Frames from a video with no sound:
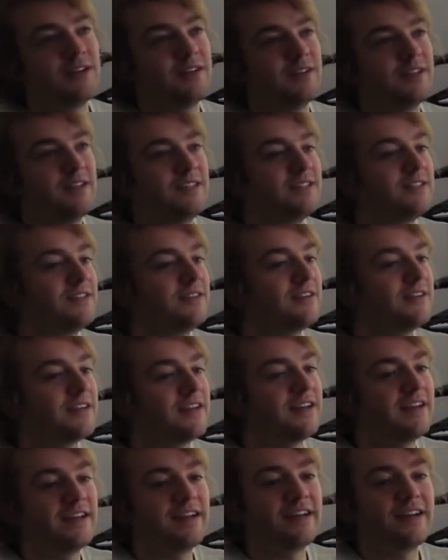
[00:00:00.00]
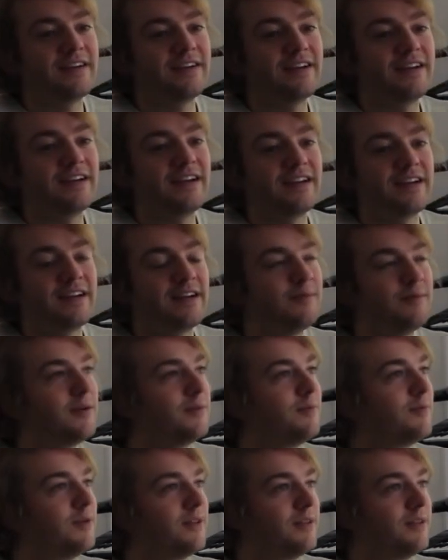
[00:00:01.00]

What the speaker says: the listener can hear it and come up